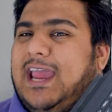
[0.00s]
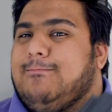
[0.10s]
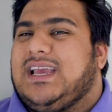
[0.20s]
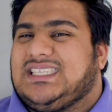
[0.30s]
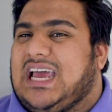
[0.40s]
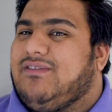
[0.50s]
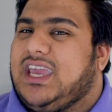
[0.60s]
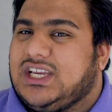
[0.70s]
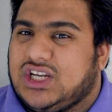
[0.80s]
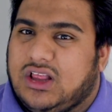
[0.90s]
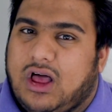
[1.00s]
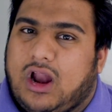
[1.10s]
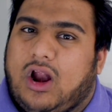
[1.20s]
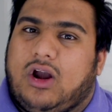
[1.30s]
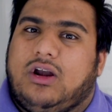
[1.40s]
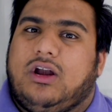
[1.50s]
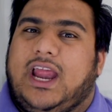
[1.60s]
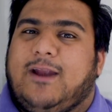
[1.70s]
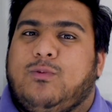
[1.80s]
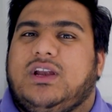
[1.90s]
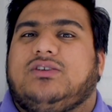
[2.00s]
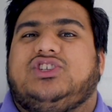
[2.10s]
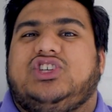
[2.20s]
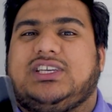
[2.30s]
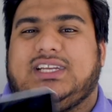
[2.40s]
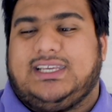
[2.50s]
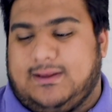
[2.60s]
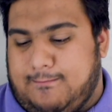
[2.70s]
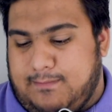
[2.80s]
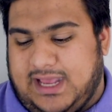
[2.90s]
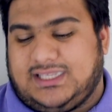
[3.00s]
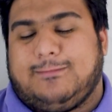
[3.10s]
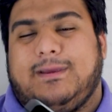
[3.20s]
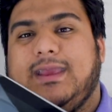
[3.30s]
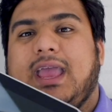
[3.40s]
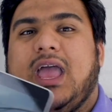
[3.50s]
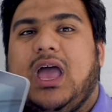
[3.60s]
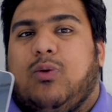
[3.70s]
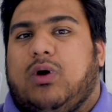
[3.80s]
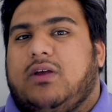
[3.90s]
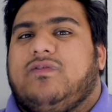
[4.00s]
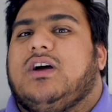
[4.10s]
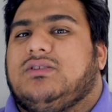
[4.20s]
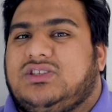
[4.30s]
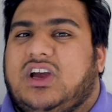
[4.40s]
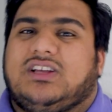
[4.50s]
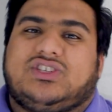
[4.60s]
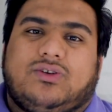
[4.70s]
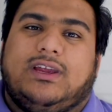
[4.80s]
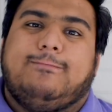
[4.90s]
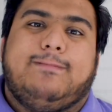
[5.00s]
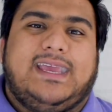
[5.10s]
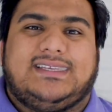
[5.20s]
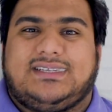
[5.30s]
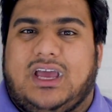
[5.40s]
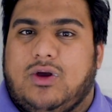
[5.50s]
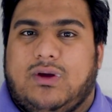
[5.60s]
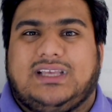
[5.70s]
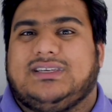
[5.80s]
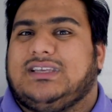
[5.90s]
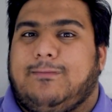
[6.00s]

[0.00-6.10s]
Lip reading: it makes navigation a lot harder. And Windows just isn't meant to be one of those touchscreen-based OSs.